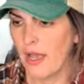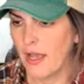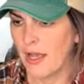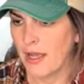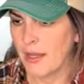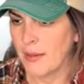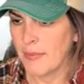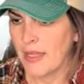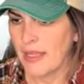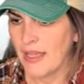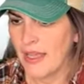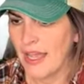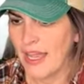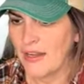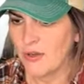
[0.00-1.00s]
um,
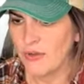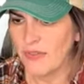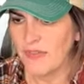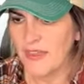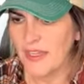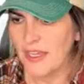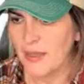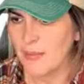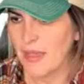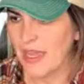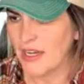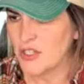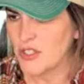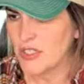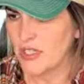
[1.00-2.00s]
I don't think I'm
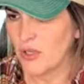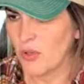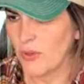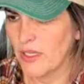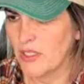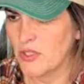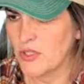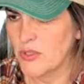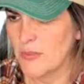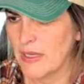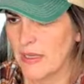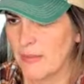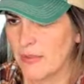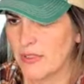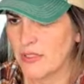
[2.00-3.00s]
actually going to
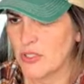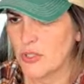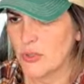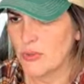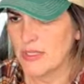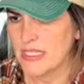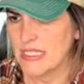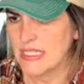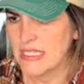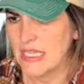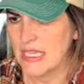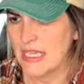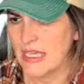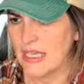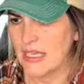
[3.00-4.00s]
be able to
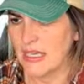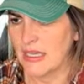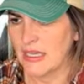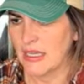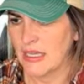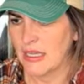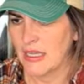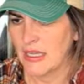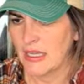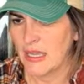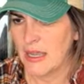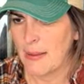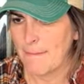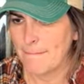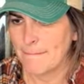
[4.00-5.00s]
see
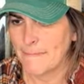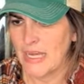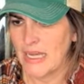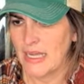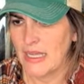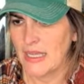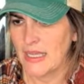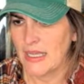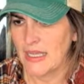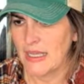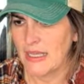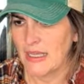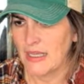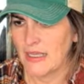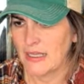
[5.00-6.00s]

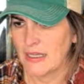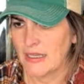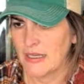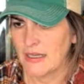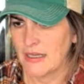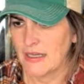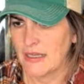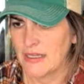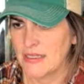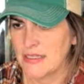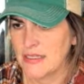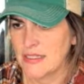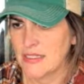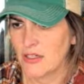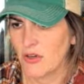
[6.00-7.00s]
my
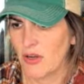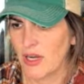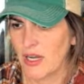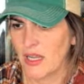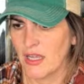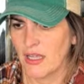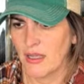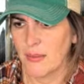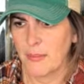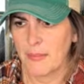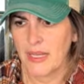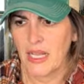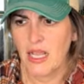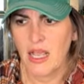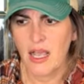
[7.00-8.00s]
Instagram
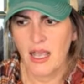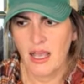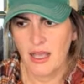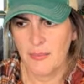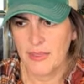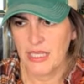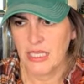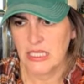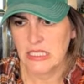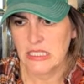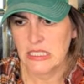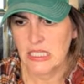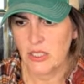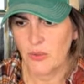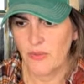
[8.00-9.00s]

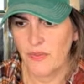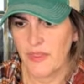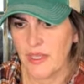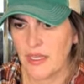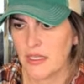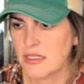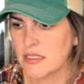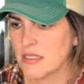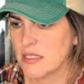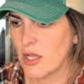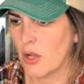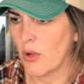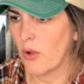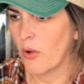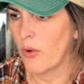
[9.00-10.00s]
comments. I don't think
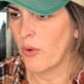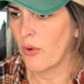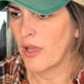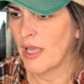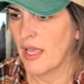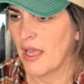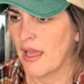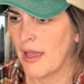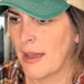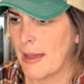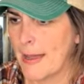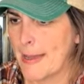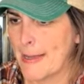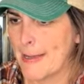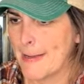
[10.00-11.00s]
so.
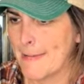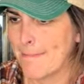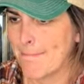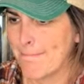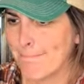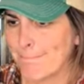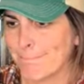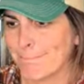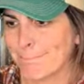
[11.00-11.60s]
Um,